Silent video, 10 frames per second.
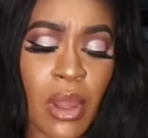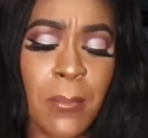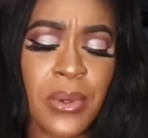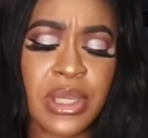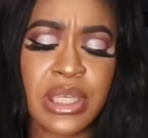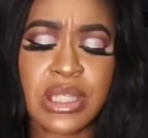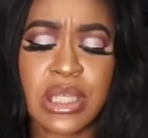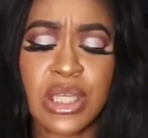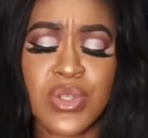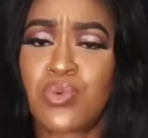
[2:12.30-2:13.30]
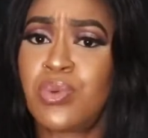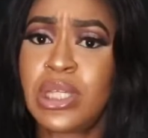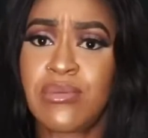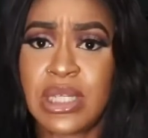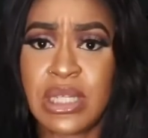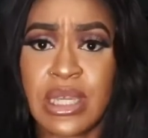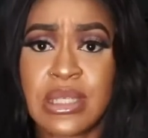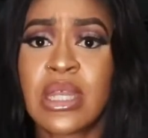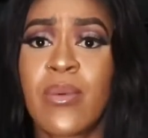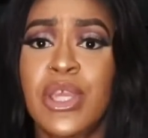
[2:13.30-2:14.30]
But it is really, really nice.
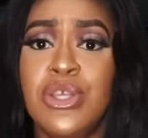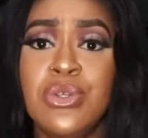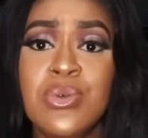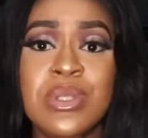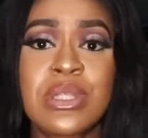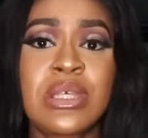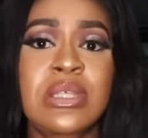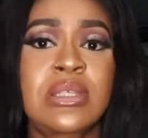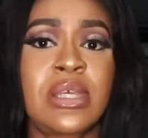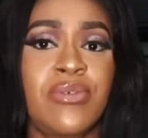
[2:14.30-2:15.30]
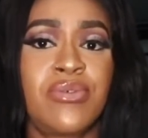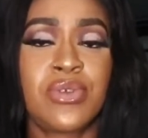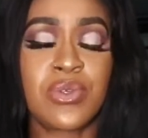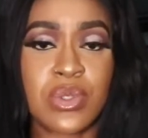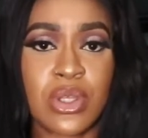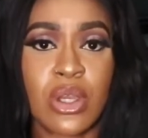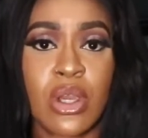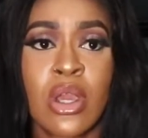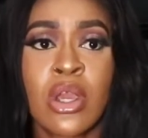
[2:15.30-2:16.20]
Now I use this diffuser